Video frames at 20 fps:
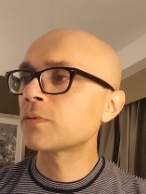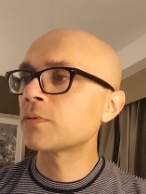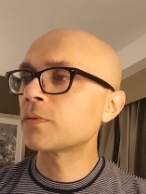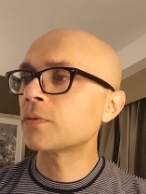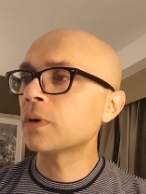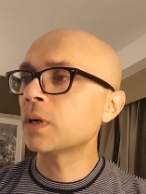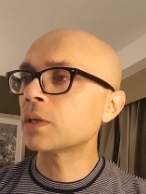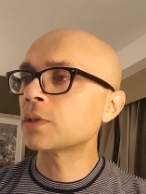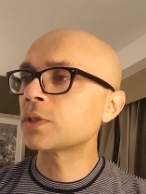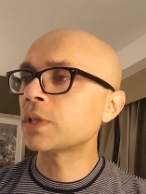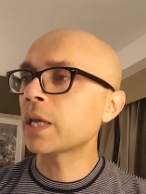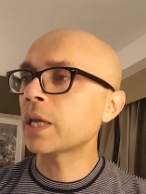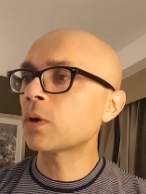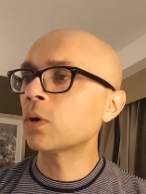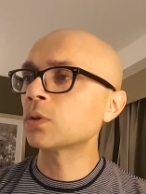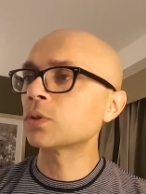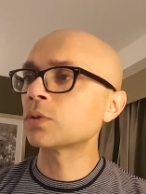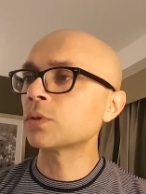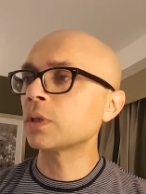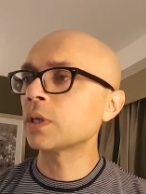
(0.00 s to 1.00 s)
of
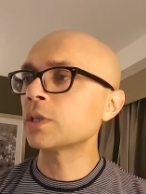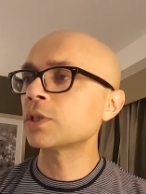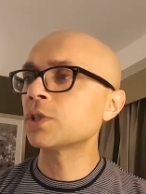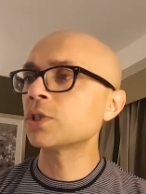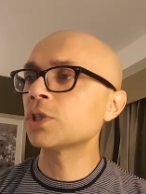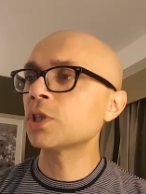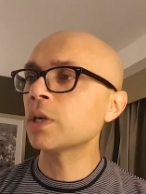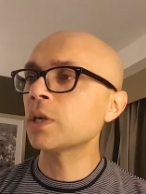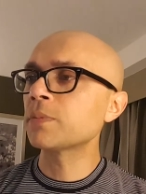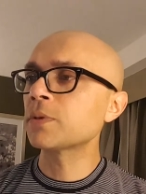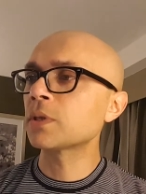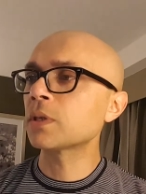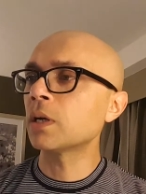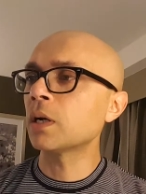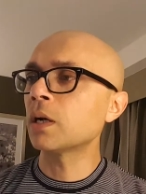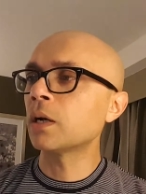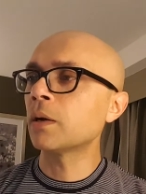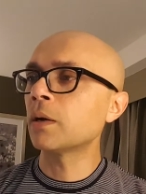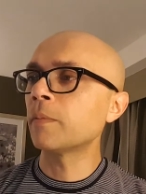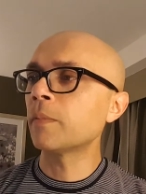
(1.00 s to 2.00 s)
stakeholder relationships,
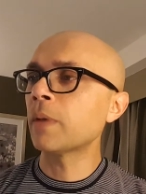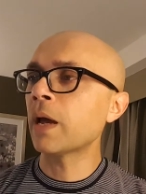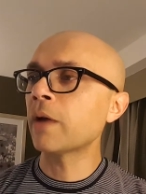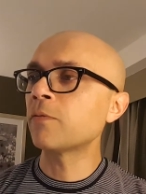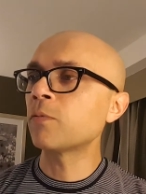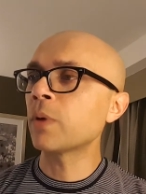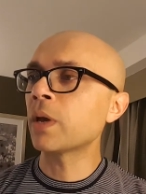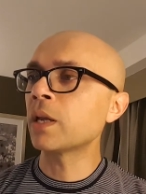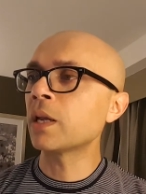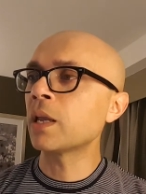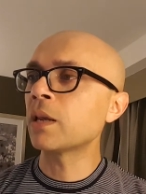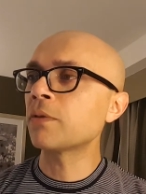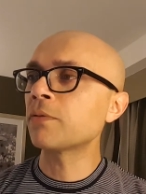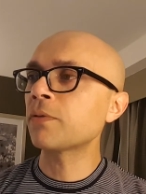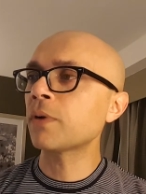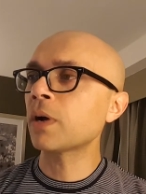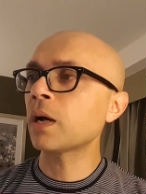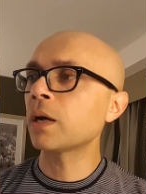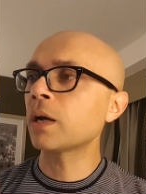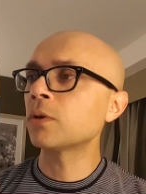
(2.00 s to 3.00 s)
have we
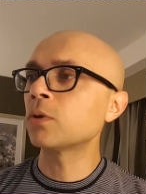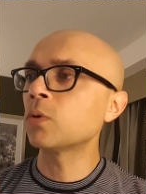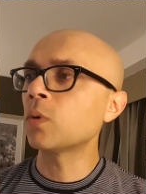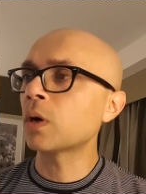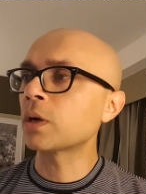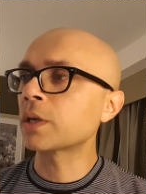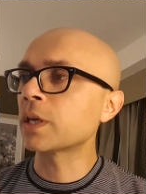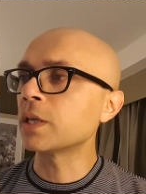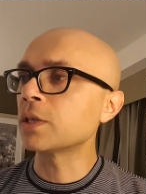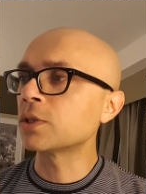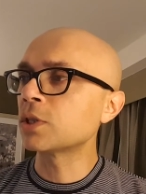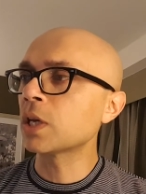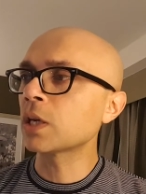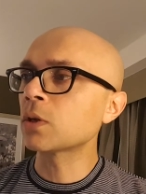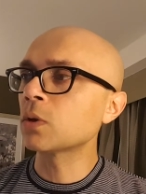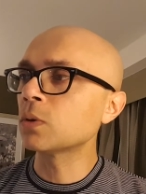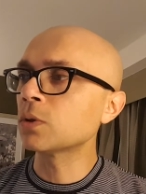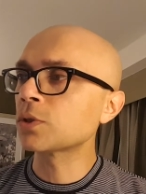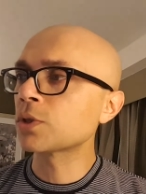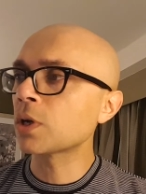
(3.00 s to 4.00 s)
identified who our key
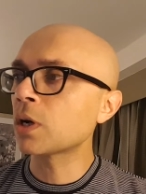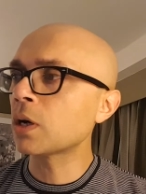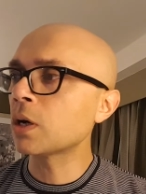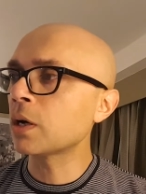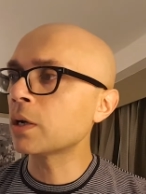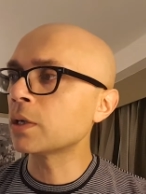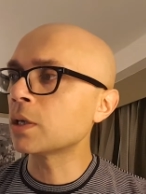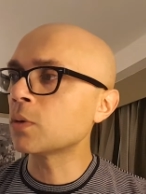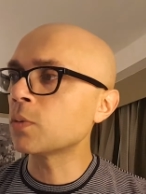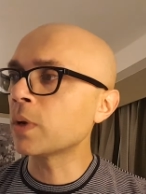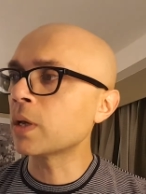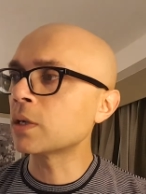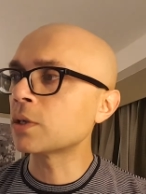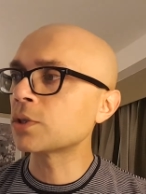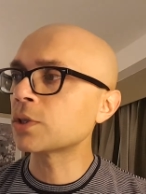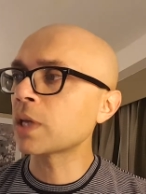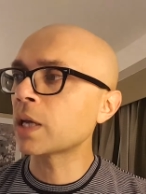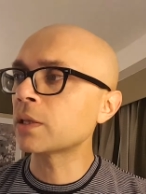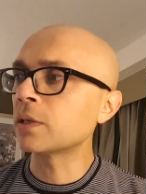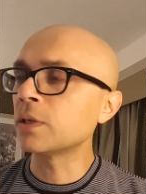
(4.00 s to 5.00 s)
stakeholders are, and did we
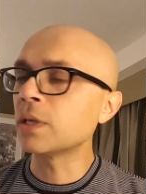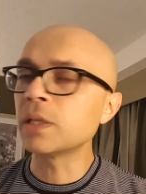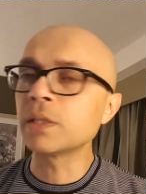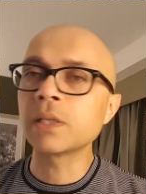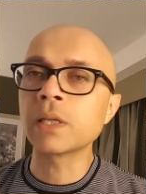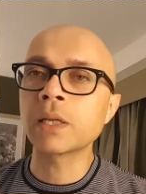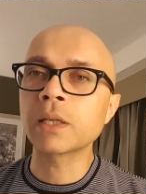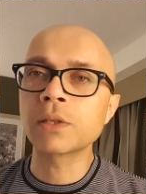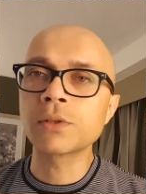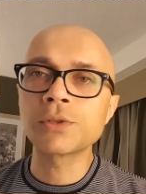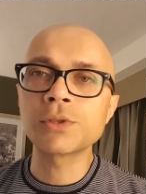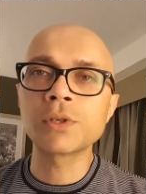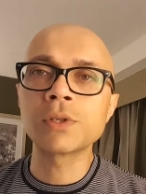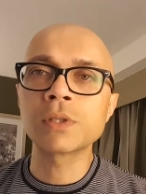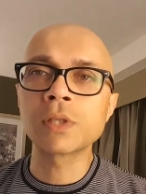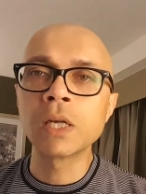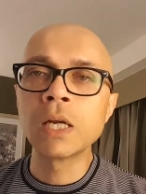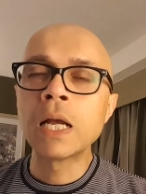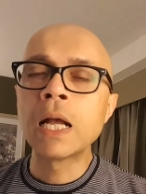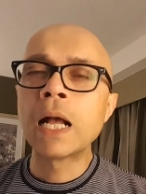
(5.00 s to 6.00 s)
understand their needs and
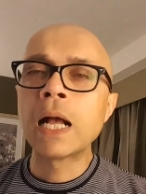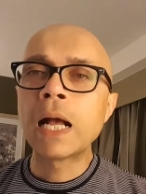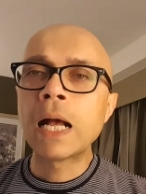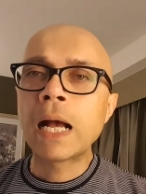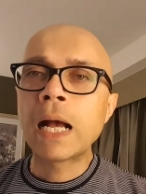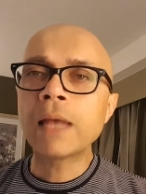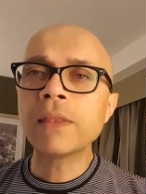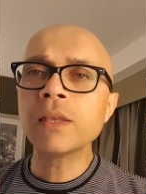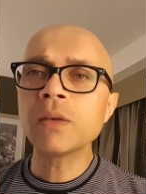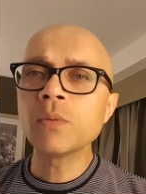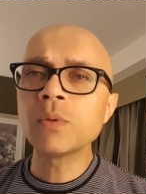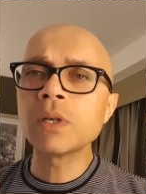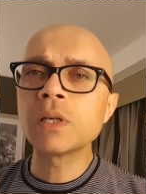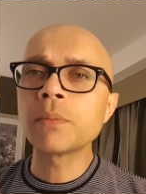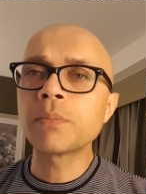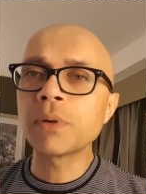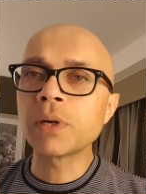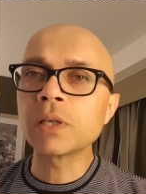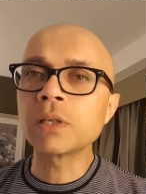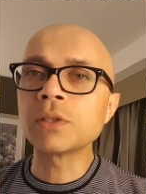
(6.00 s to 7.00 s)
concerns? I think we did
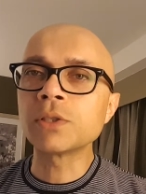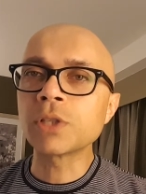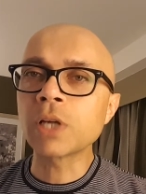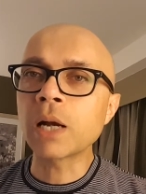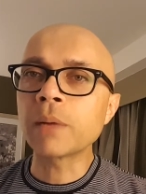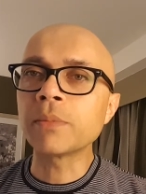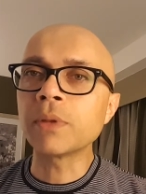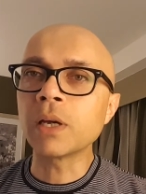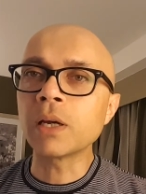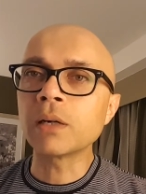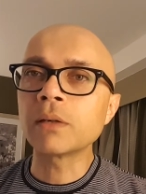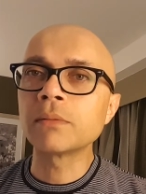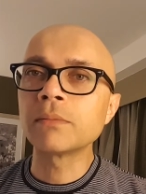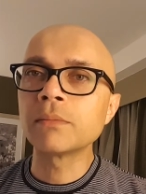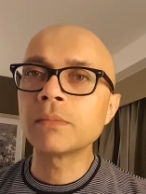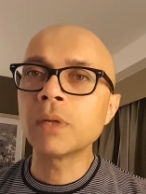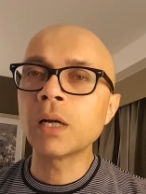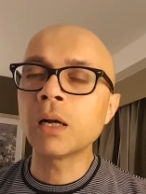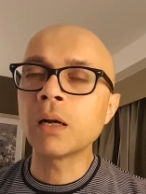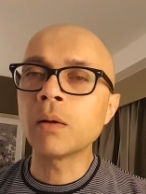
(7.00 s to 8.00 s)
a pretty good job there.
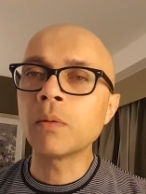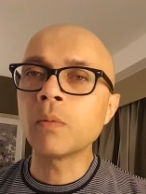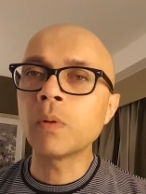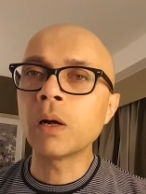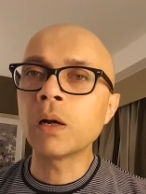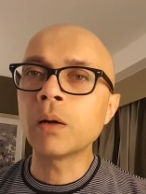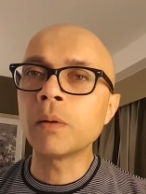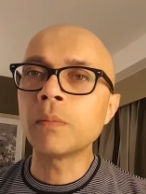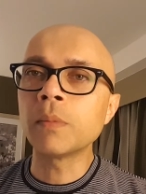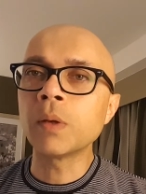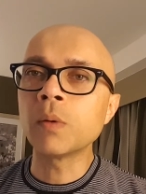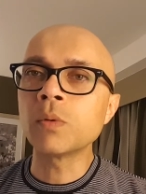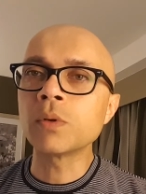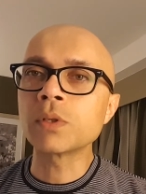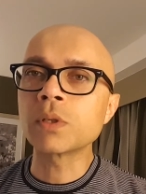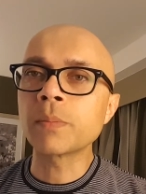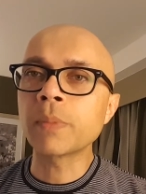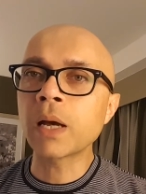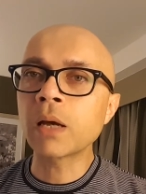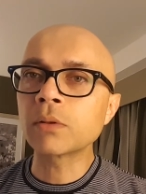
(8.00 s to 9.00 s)
It
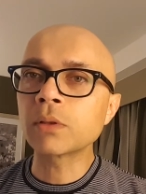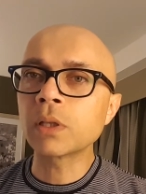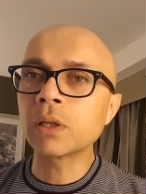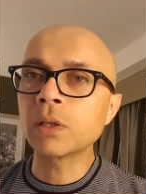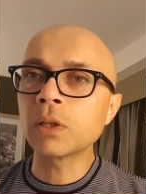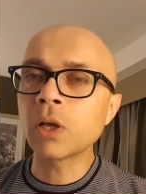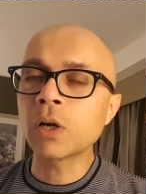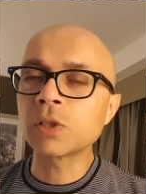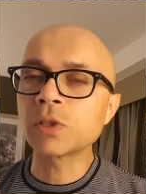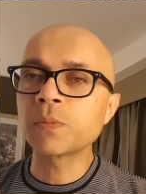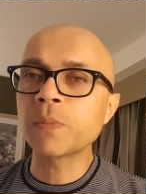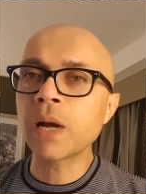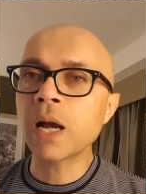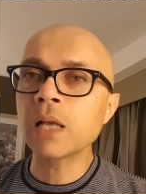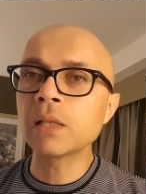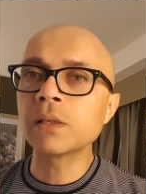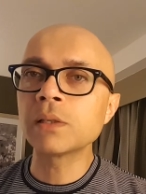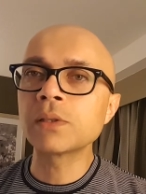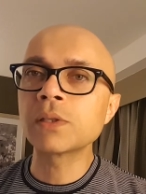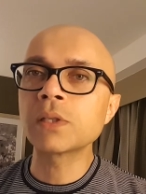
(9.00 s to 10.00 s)
was about the launch
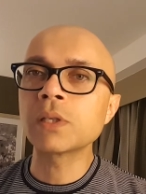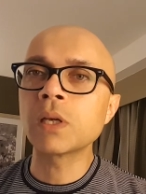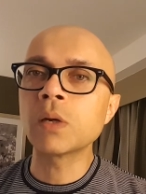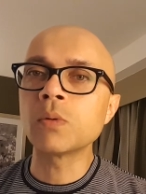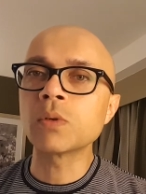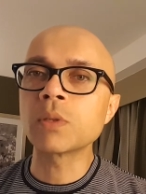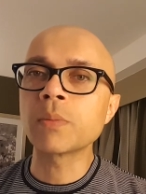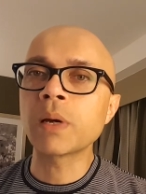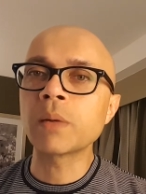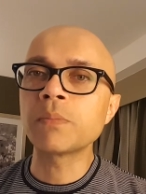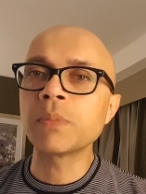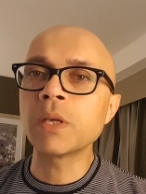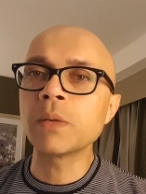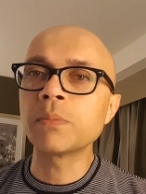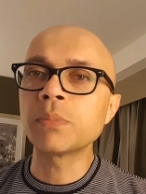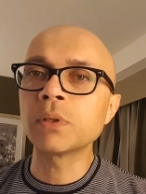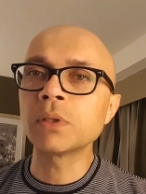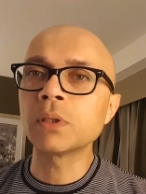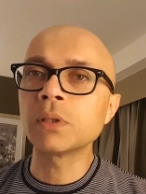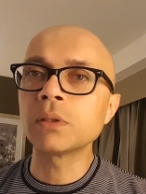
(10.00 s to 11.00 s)
pilots. It was about
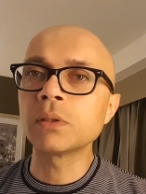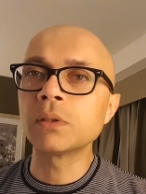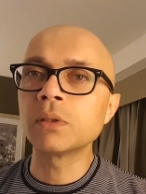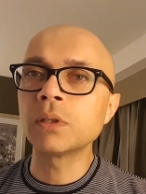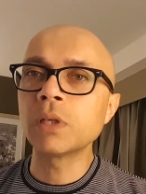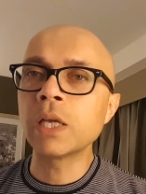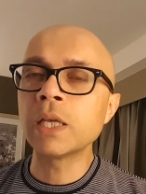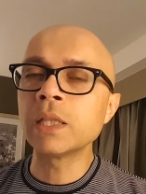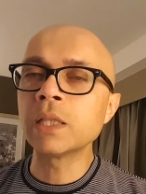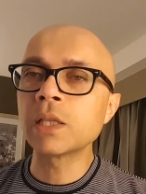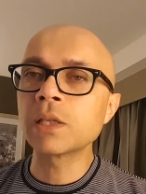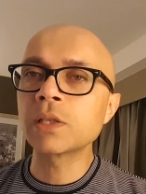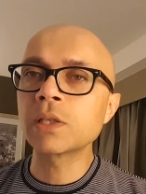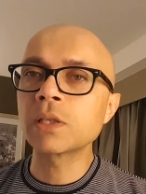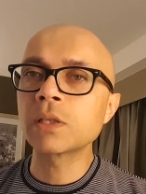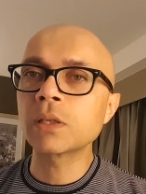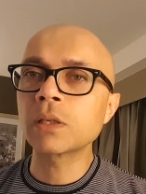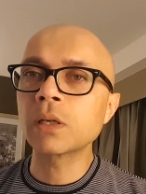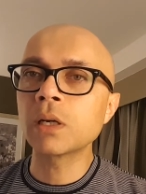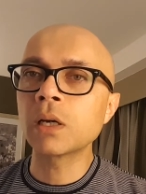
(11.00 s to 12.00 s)
people in
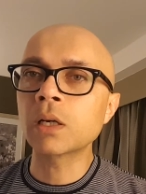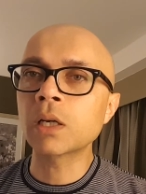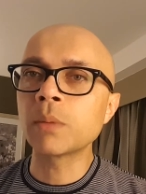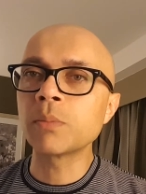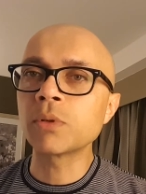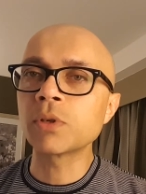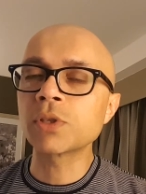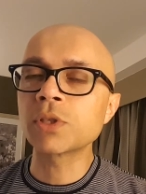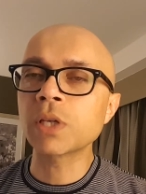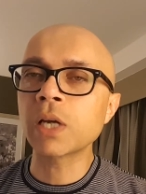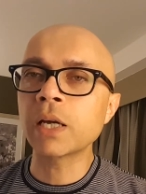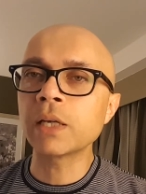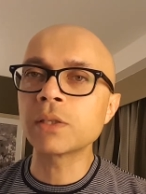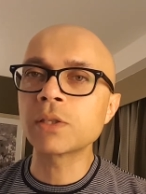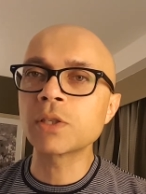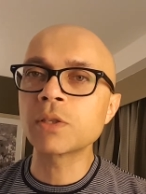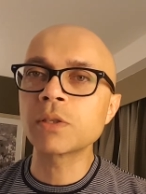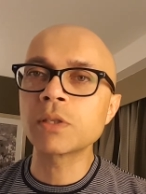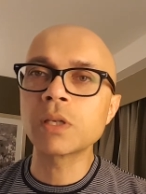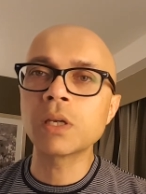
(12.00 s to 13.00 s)
this computer
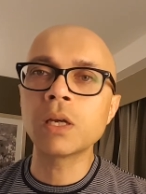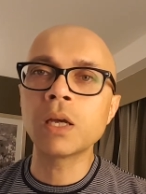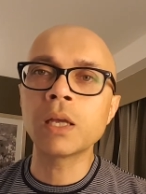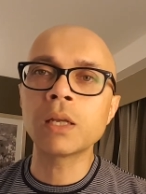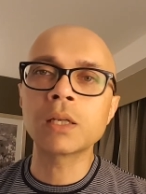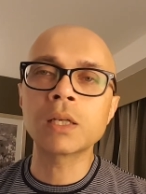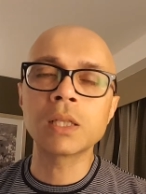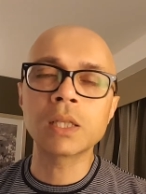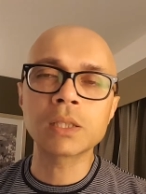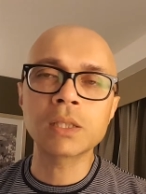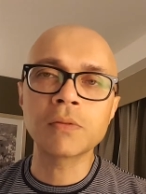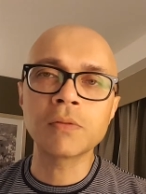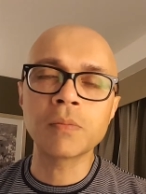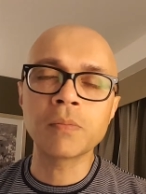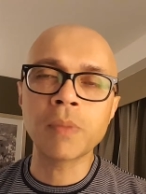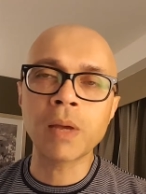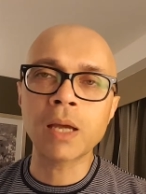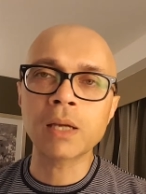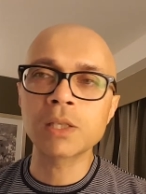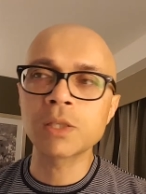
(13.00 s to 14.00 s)
science and collective
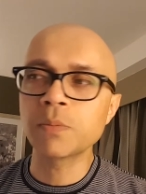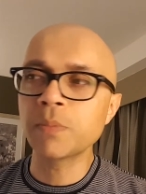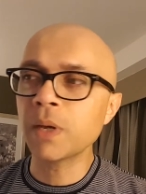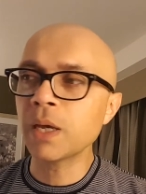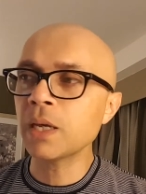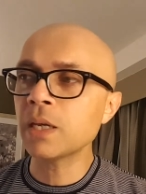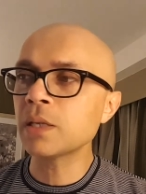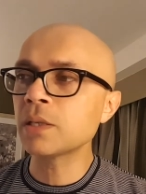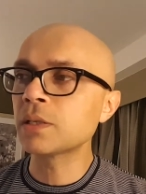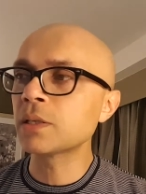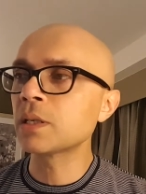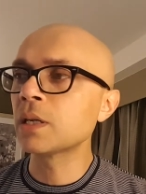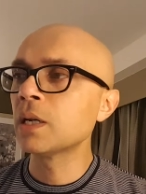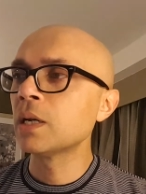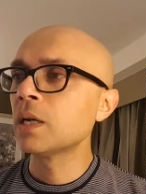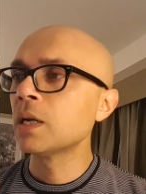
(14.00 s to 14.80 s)
impact space.